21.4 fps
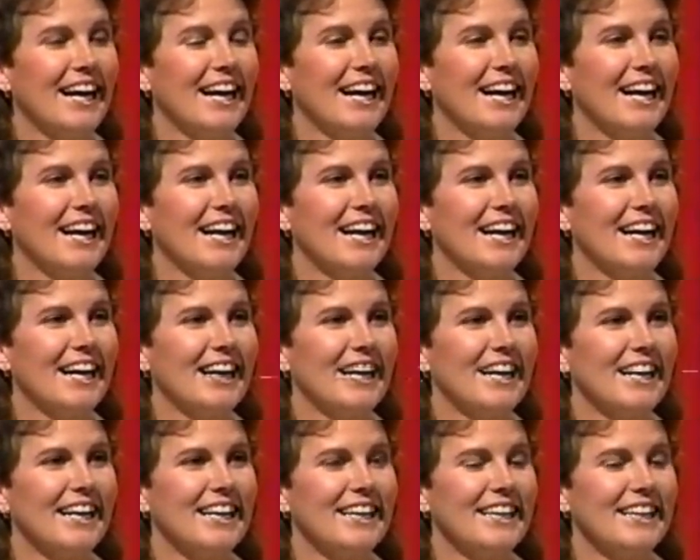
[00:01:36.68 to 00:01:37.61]
deliver
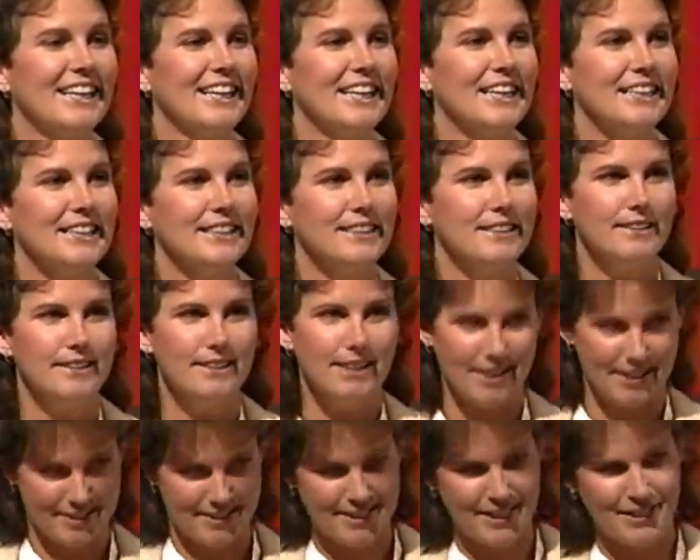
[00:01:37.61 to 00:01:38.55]
telegrams, I understand.
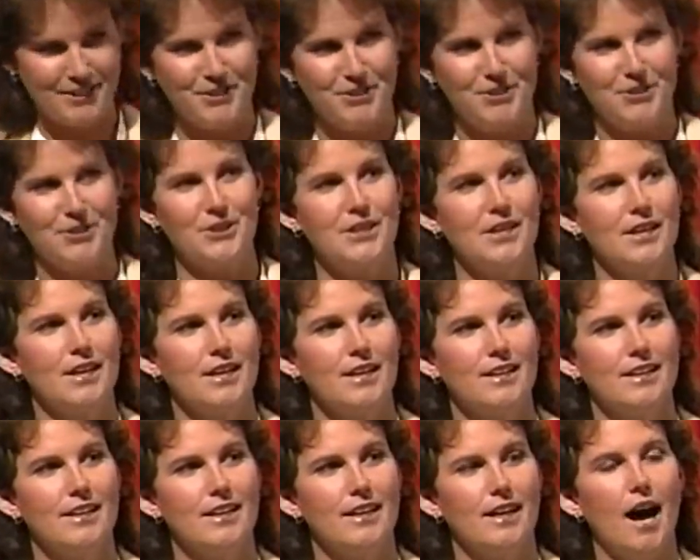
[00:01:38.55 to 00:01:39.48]
Yes, I what, do. What
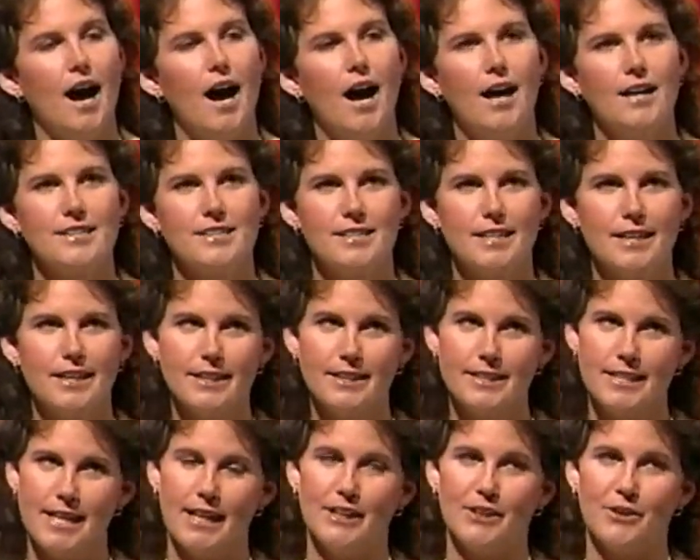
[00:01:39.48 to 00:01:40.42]
kind? Uh, singing
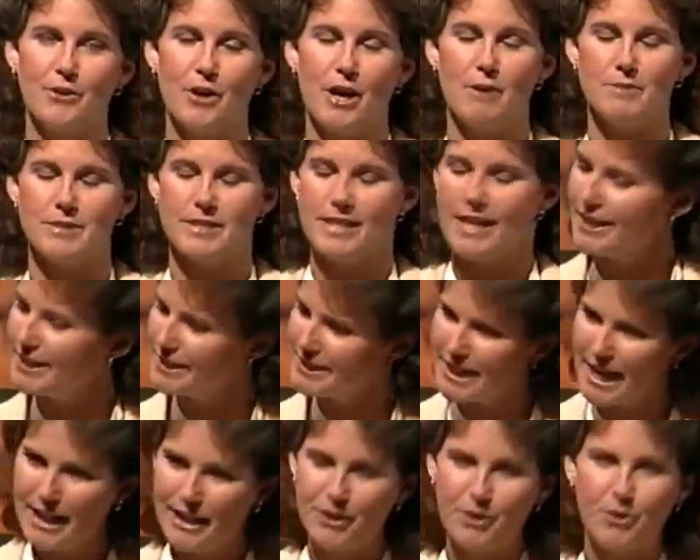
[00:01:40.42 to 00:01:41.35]
telegrams. Any
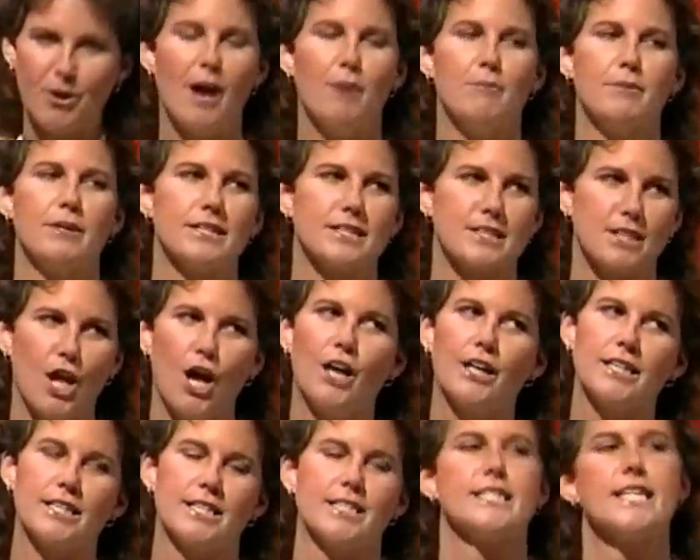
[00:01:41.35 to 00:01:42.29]
telegram, as
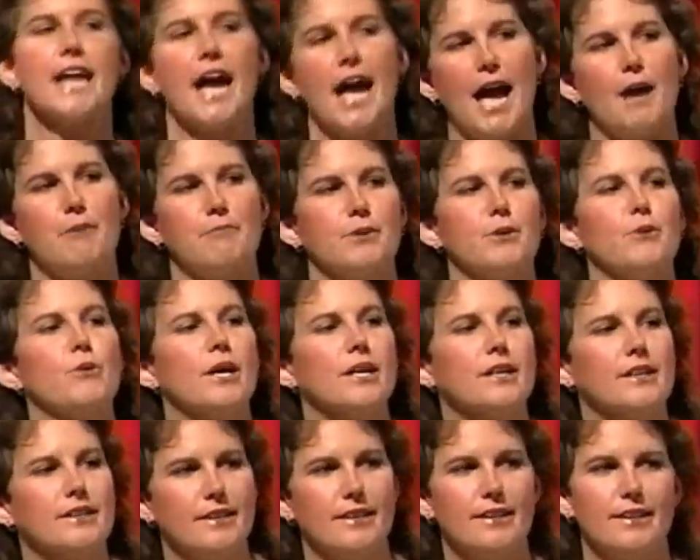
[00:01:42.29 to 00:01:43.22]
long as it's a happy
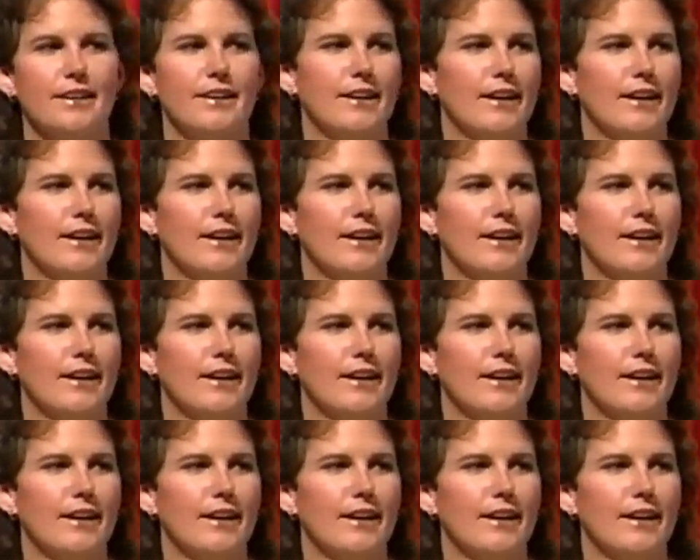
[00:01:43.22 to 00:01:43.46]
one. So